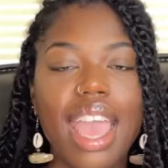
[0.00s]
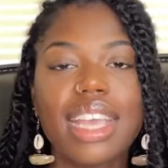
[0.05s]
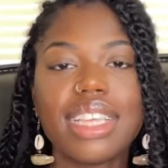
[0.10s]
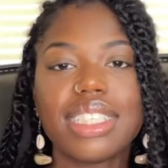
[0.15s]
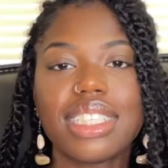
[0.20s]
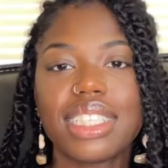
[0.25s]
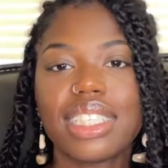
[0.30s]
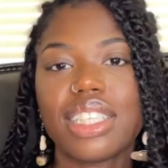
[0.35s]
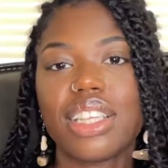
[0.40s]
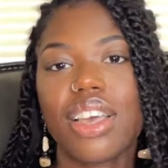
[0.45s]

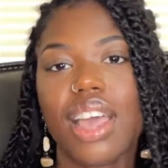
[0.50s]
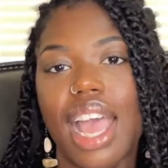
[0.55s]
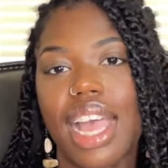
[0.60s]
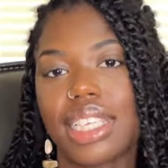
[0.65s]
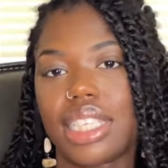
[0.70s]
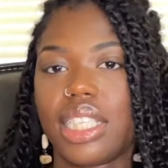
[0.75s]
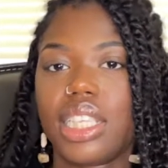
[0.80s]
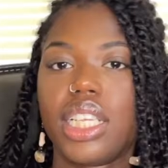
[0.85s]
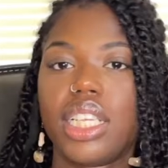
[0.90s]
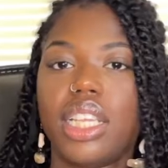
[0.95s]
She still
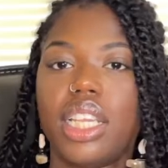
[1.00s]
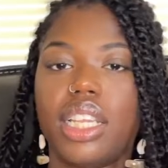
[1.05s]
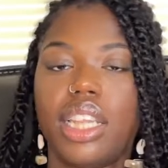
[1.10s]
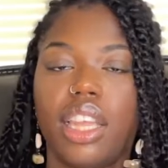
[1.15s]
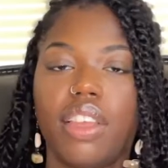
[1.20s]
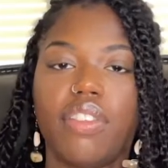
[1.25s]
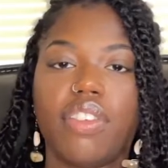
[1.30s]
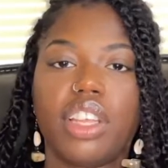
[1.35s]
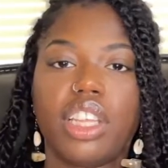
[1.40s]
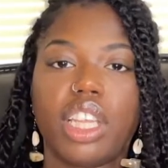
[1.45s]
has to
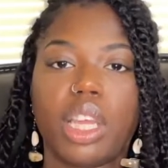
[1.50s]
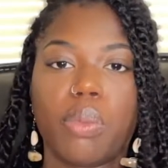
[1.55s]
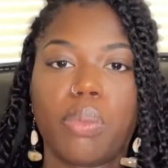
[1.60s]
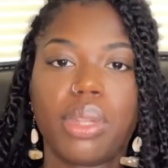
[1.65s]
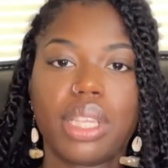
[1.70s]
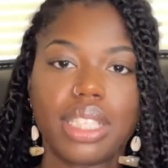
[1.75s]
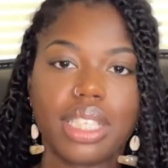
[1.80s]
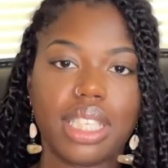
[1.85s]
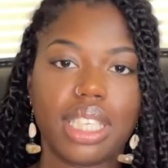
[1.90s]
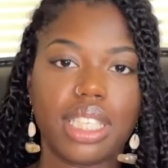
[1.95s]
deliver the
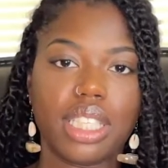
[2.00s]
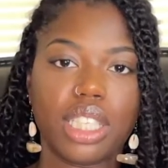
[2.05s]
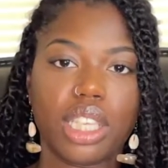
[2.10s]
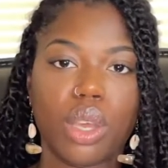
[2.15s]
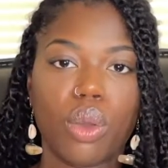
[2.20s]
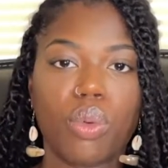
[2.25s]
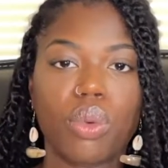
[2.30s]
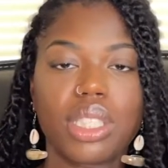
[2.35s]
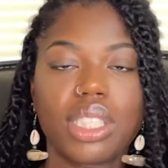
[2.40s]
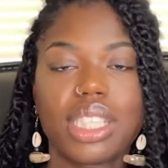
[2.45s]

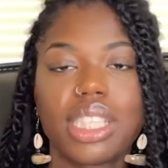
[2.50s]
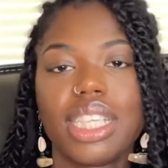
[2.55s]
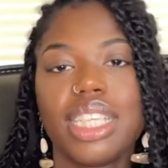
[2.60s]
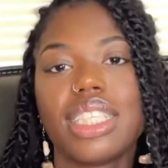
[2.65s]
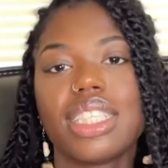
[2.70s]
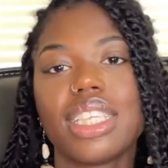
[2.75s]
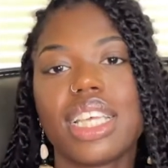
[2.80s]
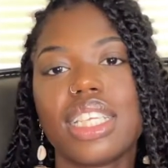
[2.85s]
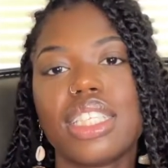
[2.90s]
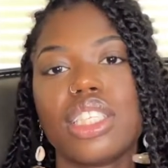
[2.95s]
placenta, which
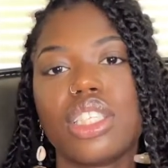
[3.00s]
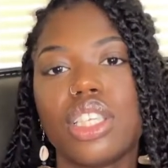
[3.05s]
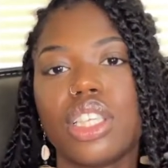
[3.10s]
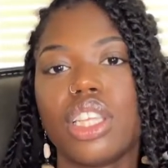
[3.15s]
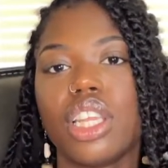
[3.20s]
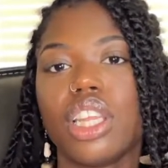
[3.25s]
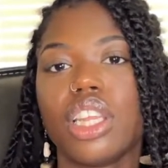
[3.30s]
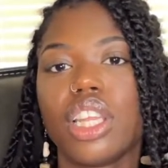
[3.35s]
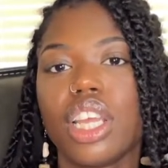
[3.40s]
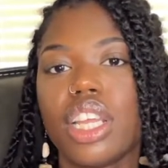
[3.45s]
leads us to
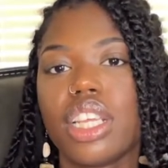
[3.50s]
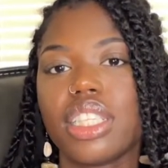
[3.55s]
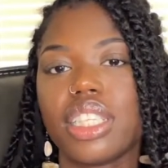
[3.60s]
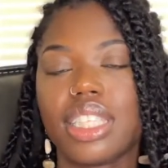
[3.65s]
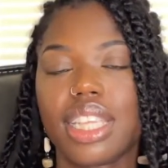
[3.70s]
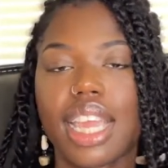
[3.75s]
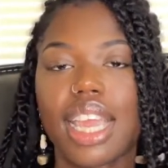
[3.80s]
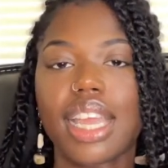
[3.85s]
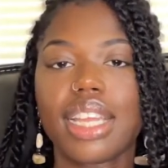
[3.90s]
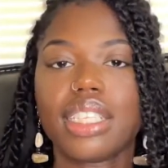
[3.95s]
the third
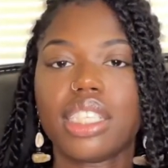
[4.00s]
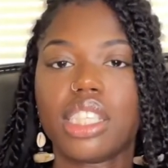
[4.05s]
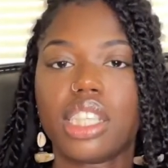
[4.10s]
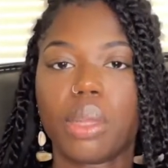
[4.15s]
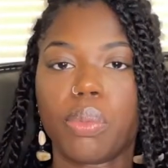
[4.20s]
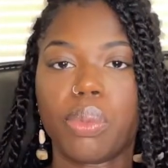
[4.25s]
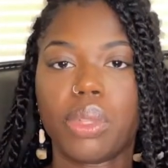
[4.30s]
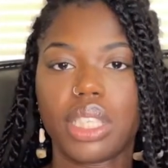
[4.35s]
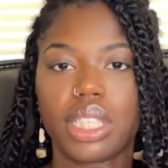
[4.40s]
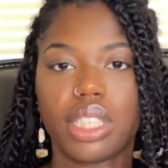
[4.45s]
stage,
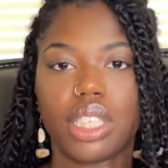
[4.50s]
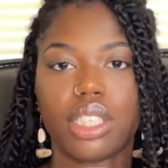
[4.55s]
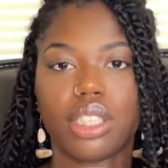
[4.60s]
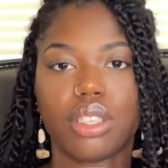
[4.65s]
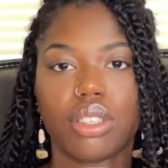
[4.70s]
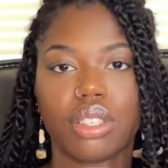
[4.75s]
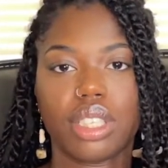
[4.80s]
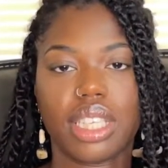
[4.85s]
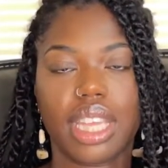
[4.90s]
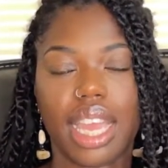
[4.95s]
the
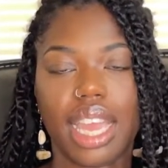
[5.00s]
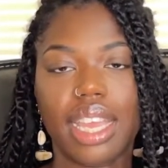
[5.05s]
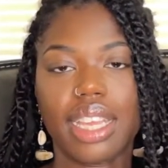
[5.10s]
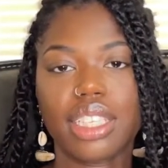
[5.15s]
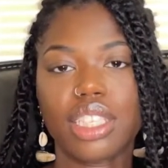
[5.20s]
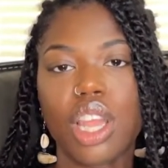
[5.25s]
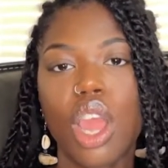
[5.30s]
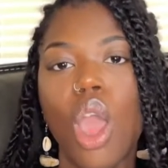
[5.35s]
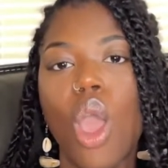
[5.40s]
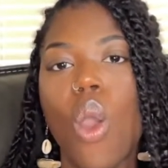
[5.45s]
placental
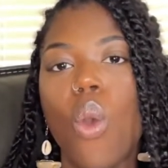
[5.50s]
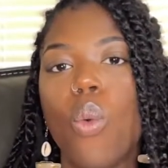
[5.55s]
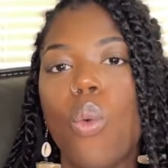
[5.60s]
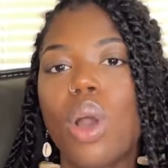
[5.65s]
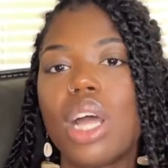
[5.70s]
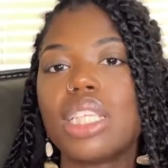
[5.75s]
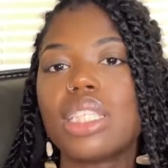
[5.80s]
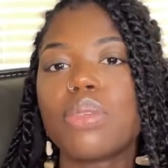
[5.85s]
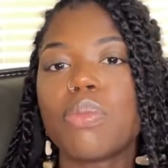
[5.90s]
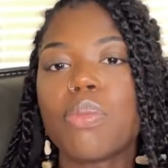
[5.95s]
stage. Once